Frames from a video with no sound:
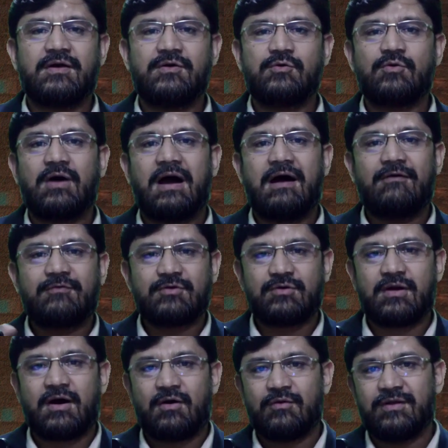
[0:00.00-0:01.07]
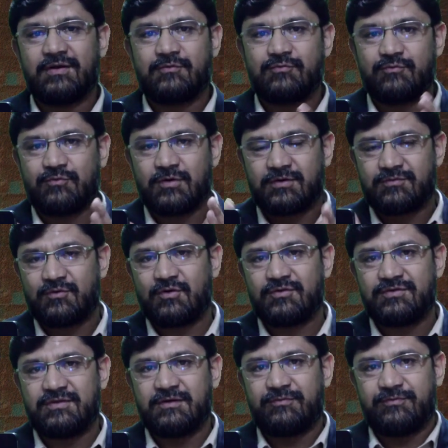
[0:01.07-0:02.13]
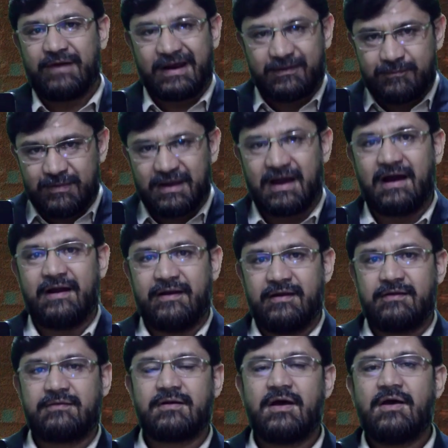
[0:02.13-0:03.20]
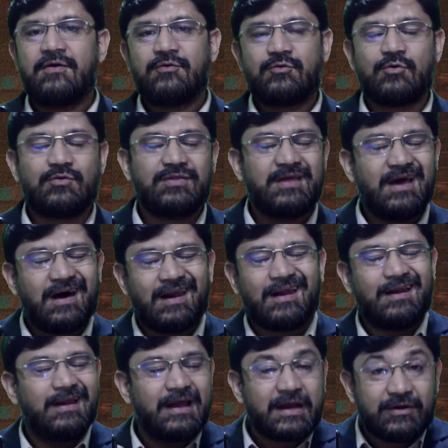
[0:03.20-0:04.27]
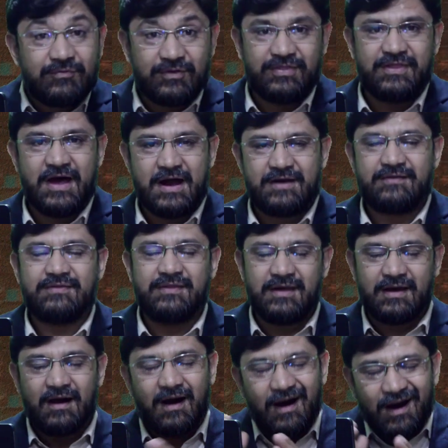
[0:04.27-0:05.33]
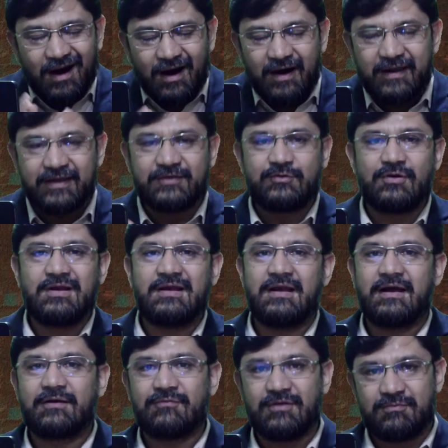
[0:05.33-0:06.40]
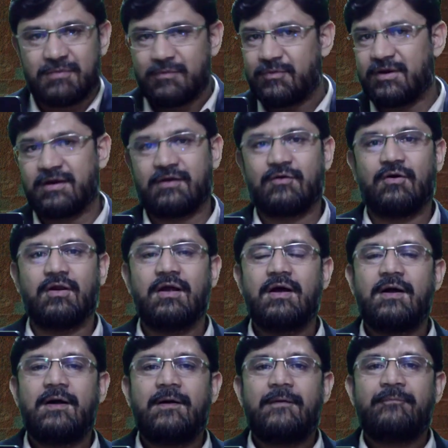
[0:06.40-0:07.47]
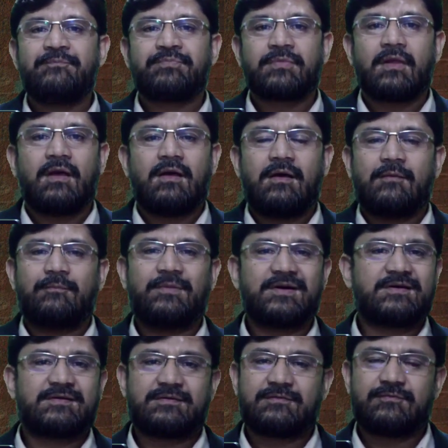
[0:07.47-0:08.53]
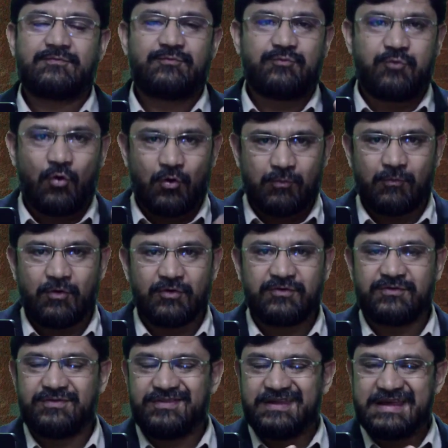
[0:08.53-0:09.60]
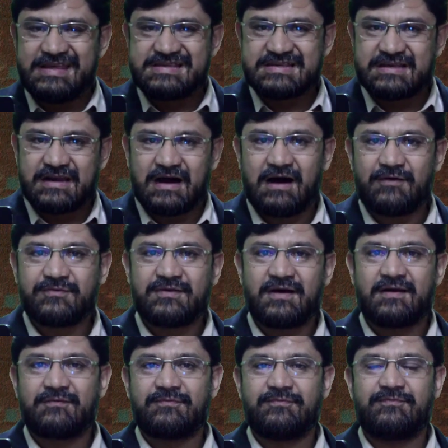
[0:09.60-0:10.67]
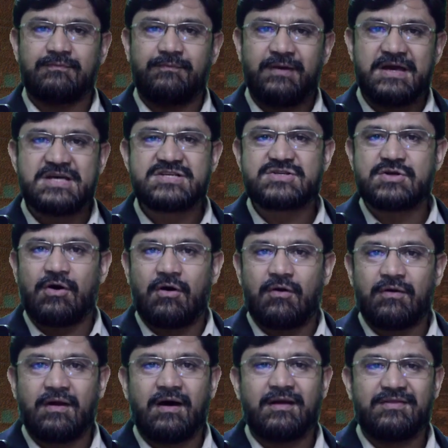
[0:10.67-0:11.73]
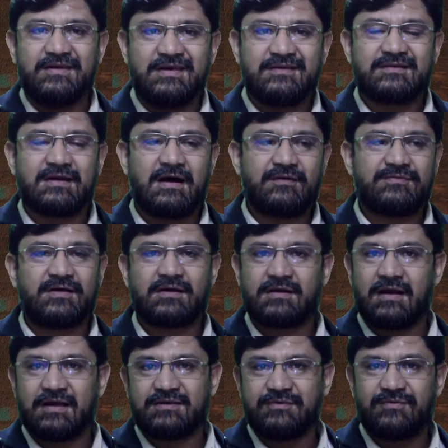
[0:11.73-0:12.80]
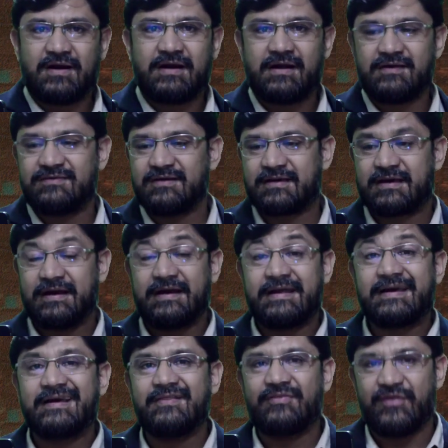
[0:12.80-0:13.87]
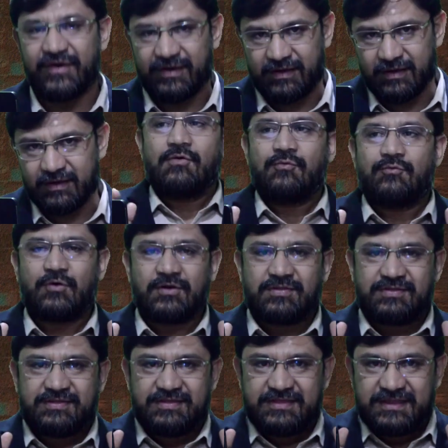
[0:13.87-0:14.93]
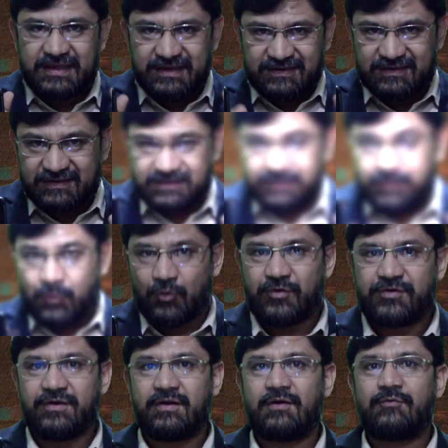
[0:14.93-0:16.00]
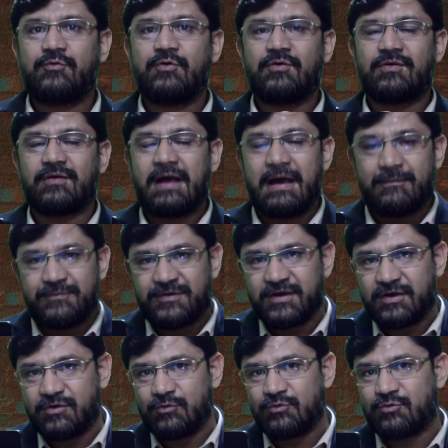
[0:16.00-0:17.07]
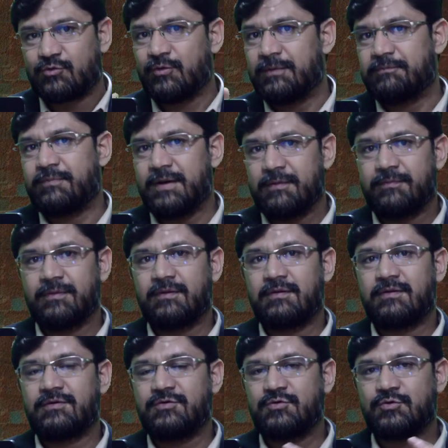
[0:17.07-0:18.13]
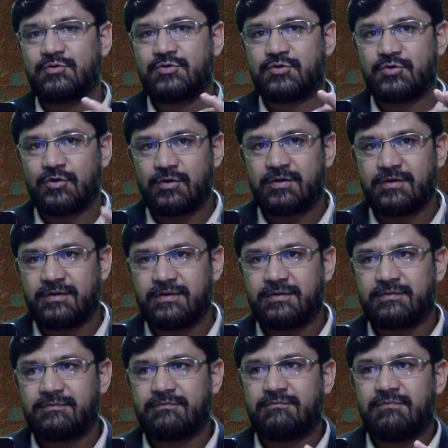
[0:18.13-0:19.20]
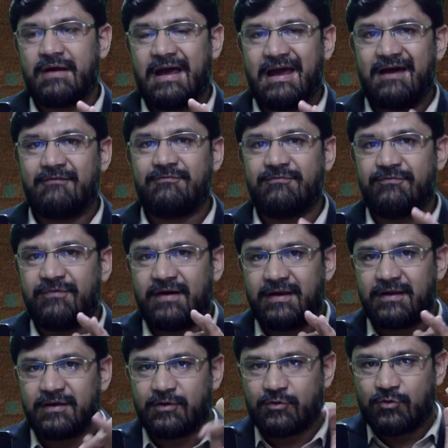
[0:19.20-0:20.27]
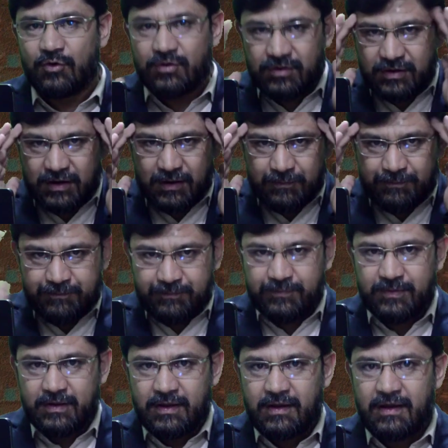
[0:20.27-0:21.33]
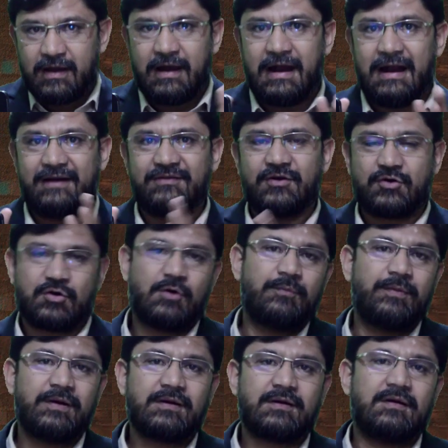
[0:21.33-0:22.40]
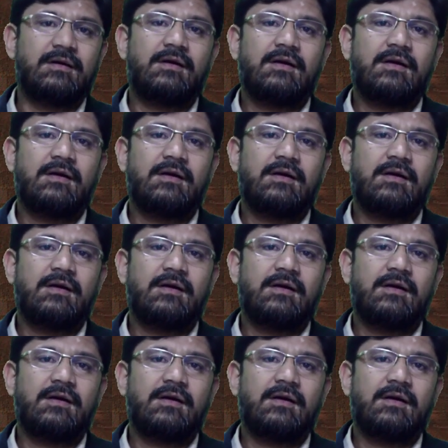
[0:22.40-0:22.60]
you have to know that what was the fact behind it. So they are linked with that. They are actually linked with memory recall. But foremost, these graphs are based on, or these graphs are classified as the critical thinking. For this portion of your MCQs paper, you should have very good grip at the topic.